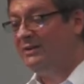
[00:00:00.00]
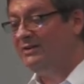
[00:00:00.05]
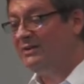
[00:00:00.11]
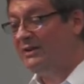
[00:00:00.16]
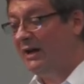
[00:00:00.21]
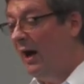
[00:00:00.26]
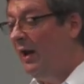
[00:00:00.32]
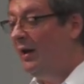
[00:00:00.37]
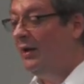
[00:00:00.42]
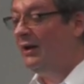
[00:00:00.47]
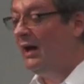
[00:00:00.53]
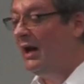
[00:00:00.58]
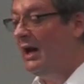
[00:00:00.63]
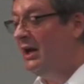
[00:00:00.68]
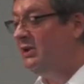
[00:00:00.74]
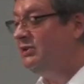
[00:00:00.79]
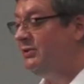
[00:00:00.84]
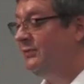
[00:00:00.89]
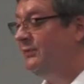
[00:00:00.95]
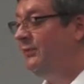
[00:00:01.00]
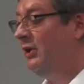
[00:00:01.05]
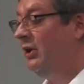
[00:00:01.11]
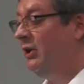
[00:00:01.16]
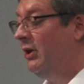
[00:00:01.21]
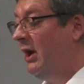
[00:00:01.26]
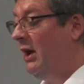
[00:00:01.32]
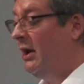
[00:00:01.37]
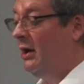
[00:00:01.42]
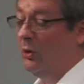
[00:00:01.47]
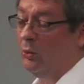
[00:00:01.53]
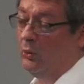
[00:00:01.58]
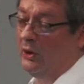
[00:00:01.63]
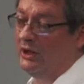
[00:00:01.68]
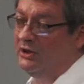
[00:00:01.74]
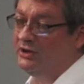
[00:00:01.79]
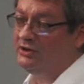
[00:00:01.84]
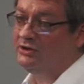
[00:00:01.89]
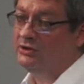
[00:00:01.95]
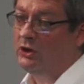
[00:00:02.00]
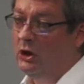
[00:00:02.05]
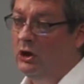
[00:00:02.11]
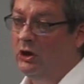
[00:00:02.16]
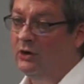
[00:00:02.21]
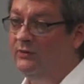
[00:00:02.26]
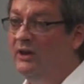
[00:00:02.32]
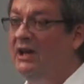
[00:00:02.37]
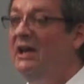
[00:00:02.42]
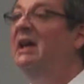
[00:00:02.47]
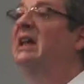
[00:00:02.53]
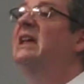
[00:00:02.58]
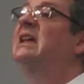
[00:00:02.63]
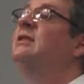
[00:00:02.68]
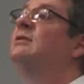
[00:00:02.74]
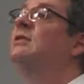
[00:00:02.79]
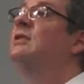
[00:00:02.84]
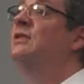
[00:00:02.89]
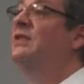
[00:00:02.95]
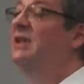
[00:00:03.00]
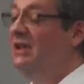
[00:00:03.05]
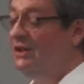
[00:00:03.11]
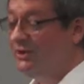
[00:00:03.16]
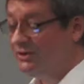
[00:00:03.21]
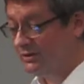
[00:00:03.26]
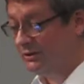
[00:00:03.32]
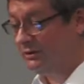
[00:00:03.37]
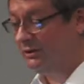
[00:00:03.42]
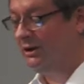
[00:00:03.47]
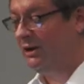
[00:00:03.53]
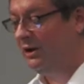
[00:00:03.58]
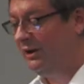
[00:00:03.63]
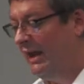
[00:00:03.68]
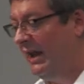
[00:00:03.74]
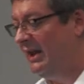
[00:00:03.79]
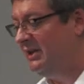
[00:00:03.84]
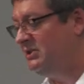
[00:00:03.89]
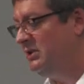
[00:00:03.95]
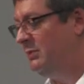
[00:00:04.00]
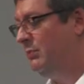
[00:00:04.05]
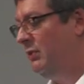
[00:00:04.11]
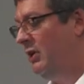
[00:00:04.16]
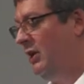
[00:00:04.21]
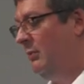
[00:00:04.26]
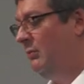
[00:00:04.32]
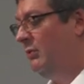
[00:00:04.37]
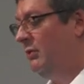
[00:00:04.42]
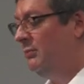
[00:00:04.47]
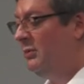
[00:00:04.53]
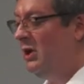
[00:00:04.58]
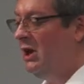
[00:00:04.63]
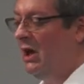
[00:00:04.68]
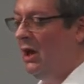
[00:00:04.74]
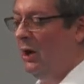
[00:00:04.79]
the Scala guys have figured out a way to solve even this little nasty problem,